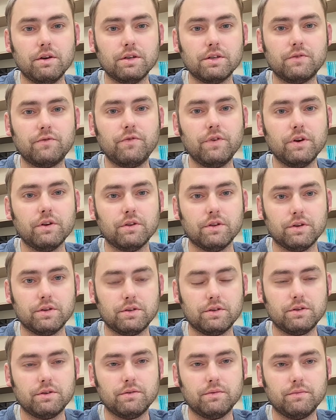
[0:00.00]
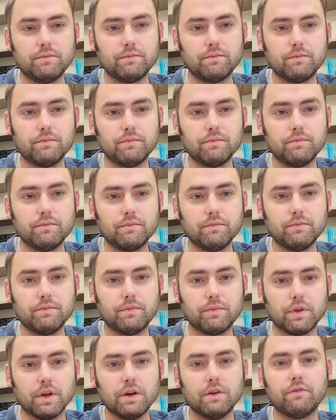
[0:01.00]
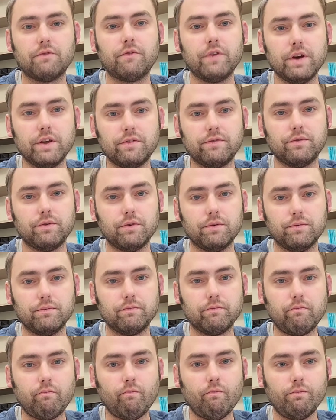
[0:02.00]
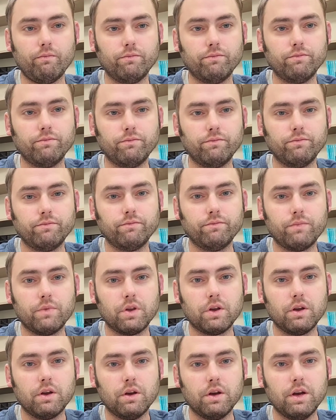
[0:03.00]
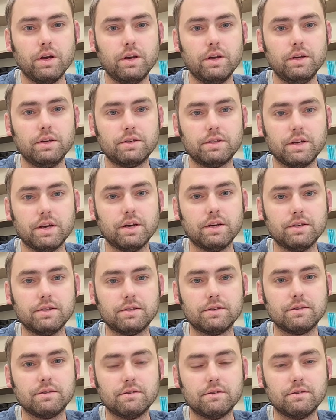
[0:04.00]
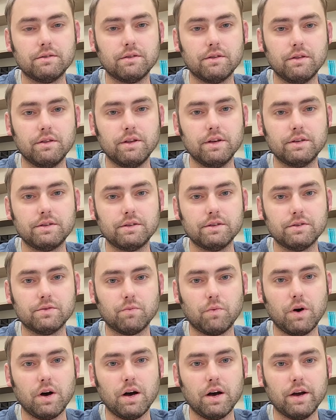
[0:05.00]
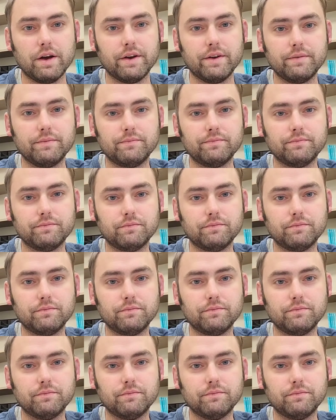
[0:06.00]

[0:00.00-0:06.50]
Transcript: is fearless and faithful. And he says, this is why,